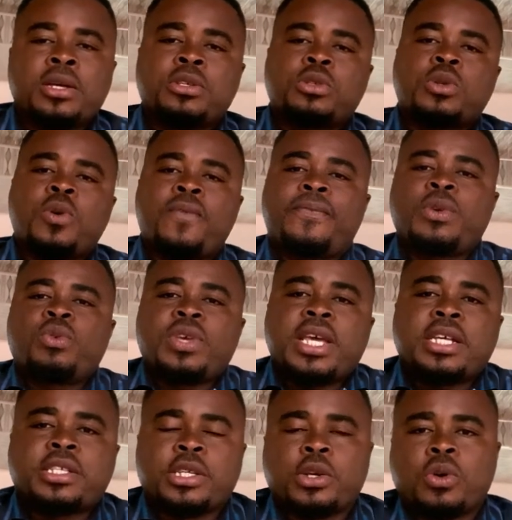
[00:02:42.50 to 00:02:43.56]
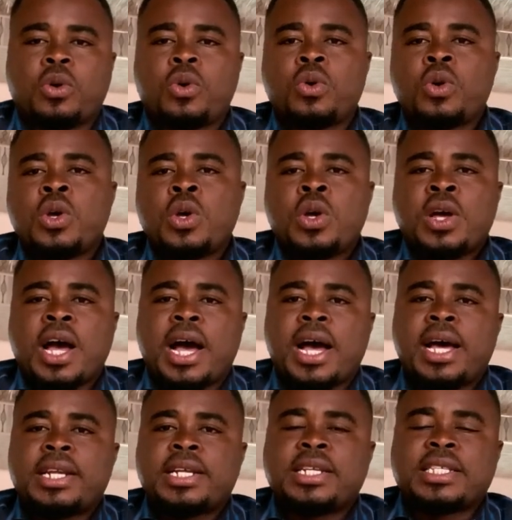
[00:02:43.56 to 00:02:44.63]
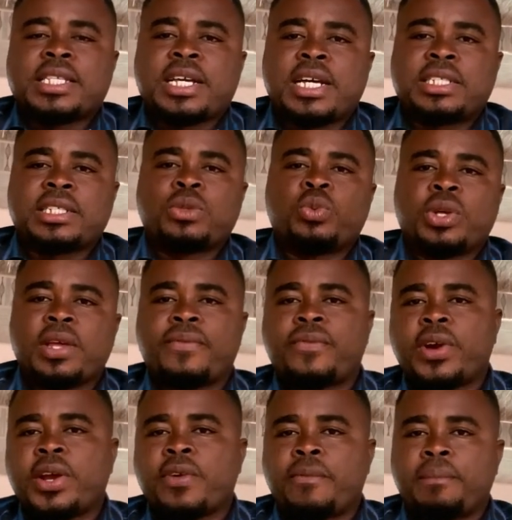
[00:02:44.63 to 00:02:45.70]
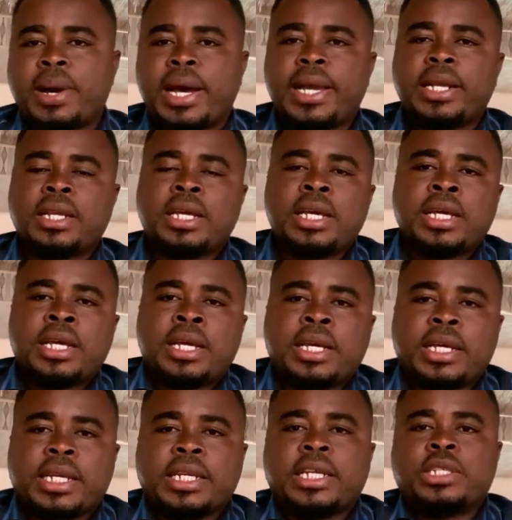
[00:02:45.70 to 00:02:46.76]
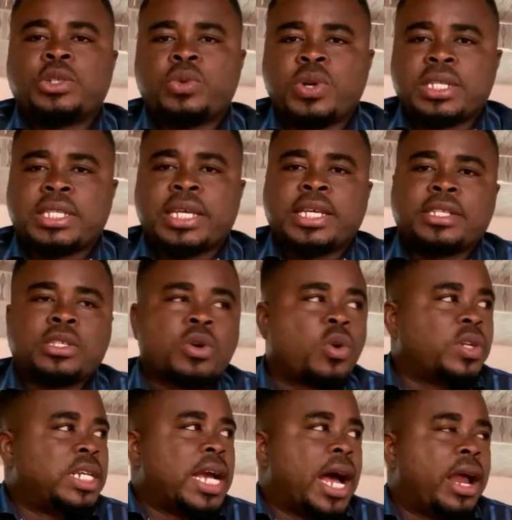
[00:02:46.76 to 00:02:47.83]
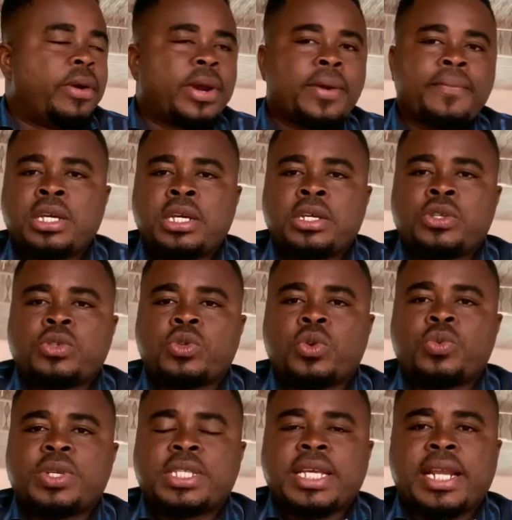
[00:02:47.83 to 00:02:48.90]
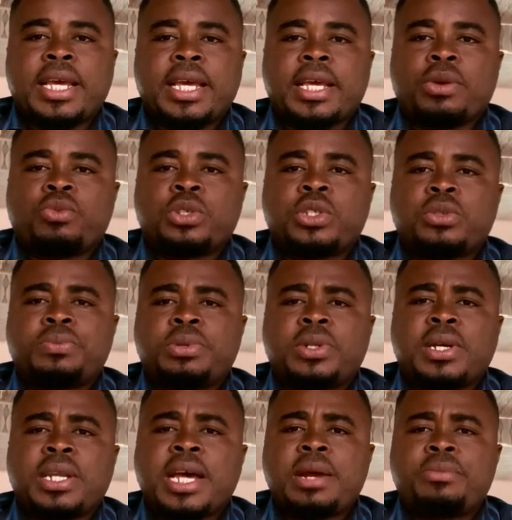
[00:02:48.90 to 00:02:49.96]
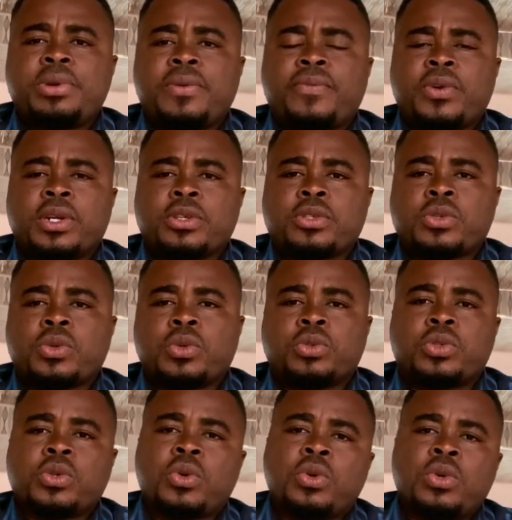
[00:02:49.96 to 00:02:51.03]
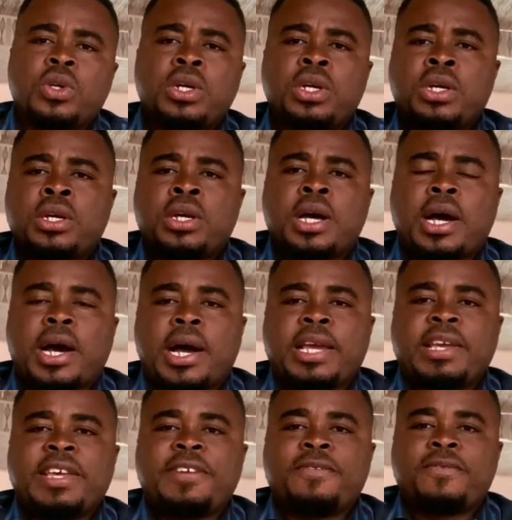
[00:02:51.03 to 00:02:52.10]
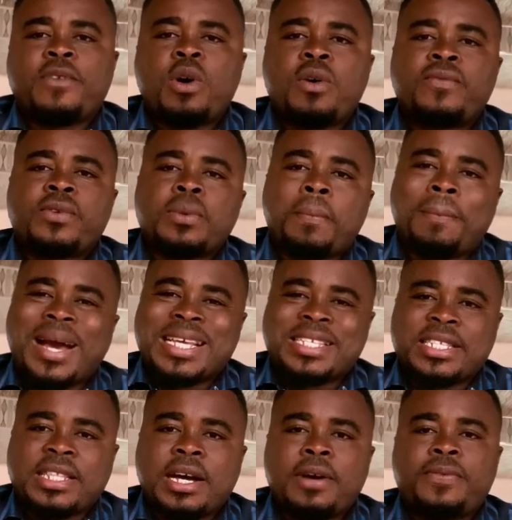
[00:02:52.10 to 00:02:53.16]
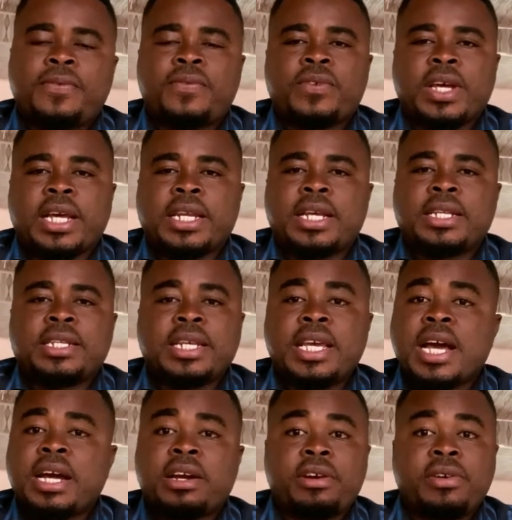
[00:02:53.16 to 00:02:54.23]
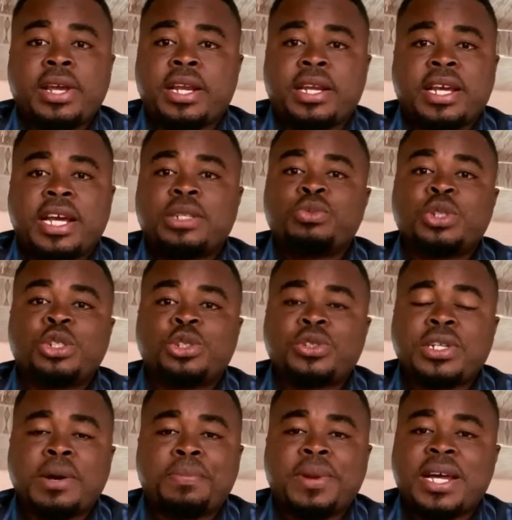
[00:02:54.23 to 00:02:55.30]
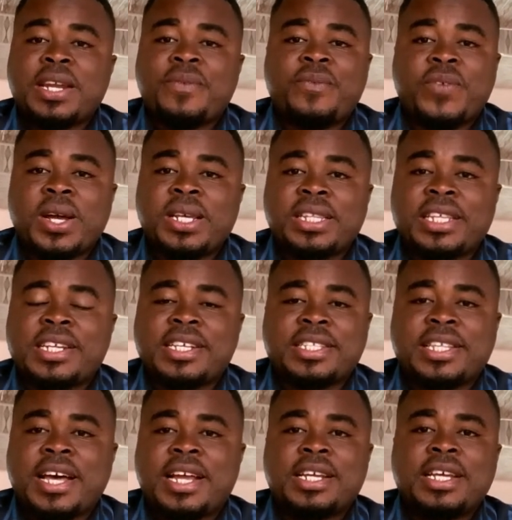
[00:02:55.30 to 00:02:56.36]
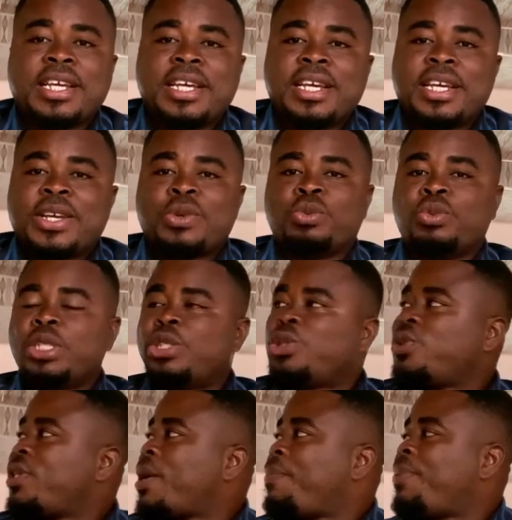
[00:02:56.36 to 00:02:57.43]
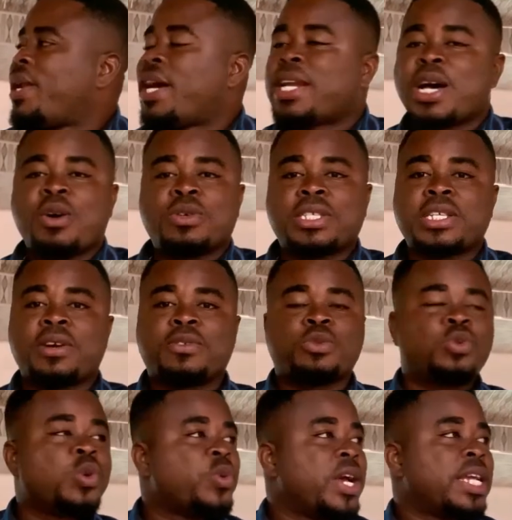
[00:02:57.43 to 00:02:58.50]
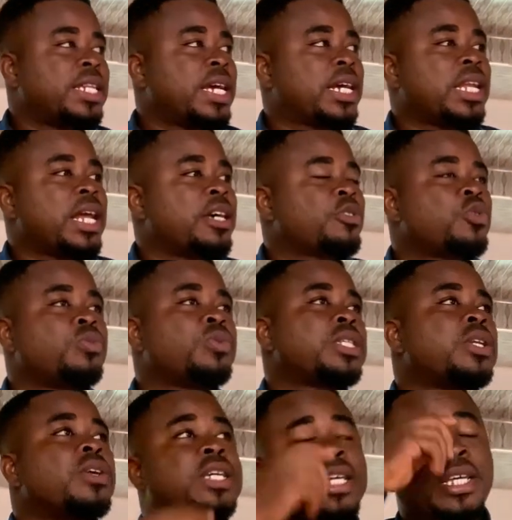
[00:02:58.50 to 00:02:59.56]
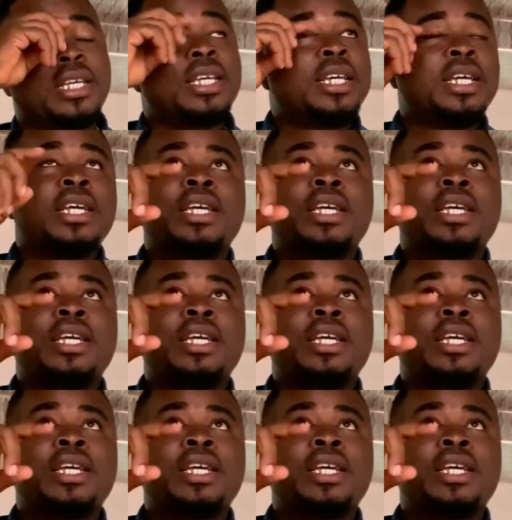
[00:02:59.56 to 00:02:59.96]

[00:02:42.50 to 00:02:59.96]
So a few years ago, I had a discussion with a friend of mine in the USA. He's called Gary. So we said, hey, we should build a library for the school. So I involved my staff and then they agreed and we drew the plan. The funny thing is that we drew the plan ourselves. We were in the classroom. We said, okay,